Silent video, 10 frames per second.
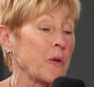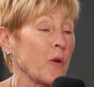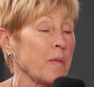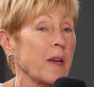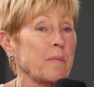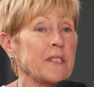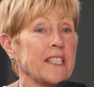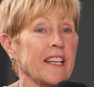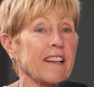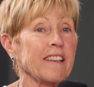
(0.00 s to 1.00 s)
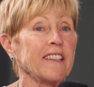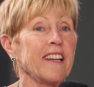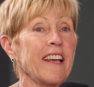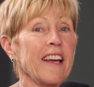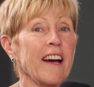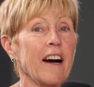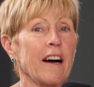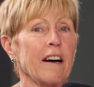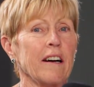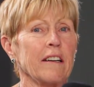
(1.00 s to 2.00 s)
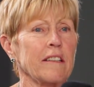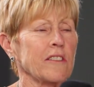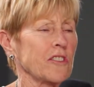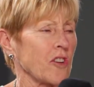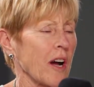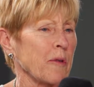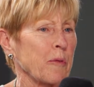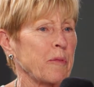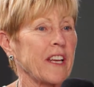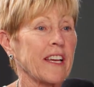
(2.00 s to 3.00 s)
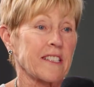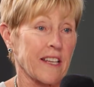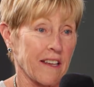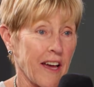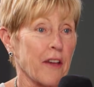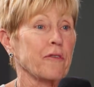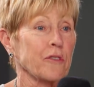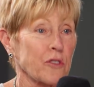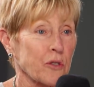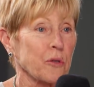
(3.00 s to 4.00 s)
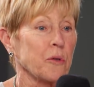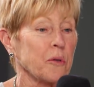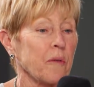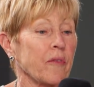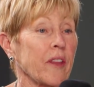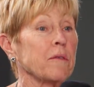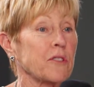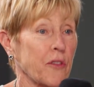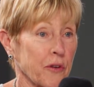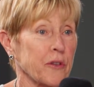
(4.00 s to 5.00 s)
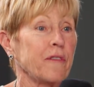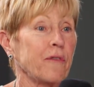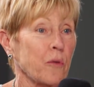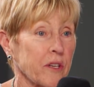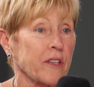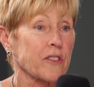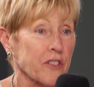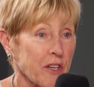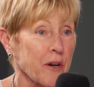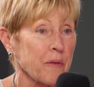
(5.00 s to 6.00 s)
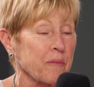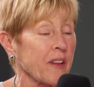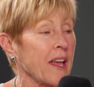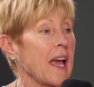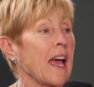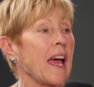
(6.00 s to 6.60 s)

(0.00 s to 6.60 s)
called me up and said, Ellen, uh, there's a job opening at St. Catharine's School. That nice. was 34 years ago. Wow.